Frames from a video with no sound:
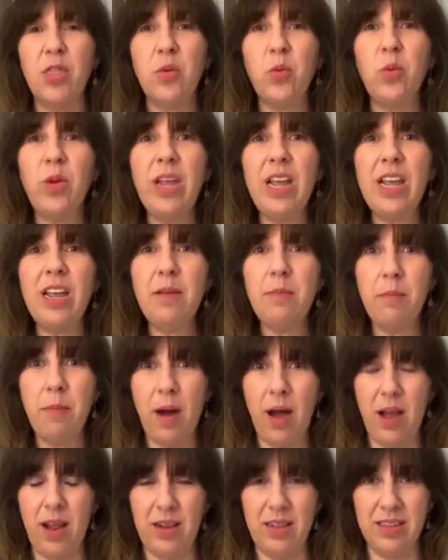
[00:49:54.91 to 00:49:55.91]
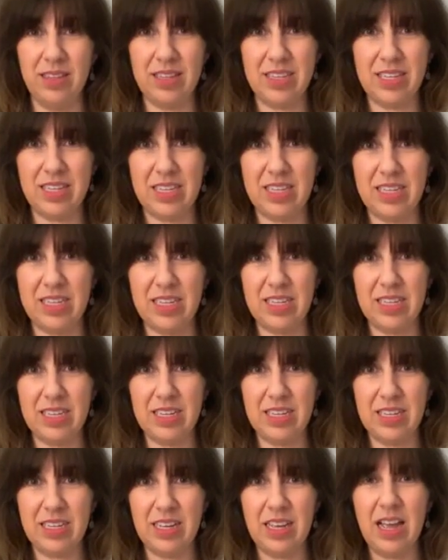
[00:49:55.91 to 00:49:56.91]
3 months.
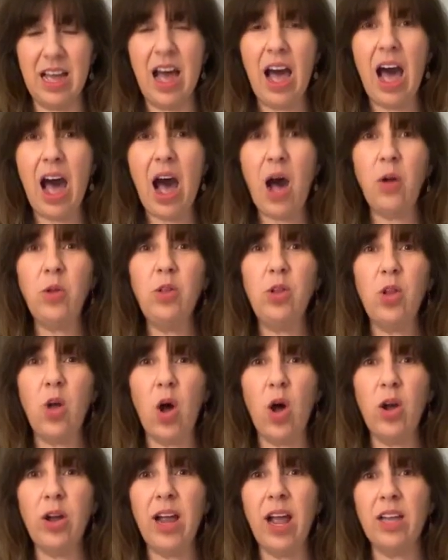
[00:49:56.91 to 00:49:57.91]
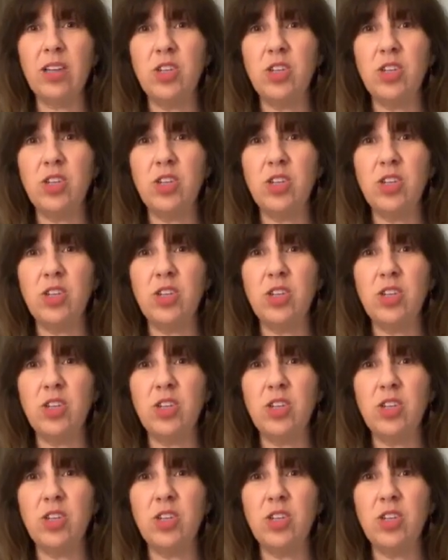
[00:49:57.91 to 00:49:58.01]
How long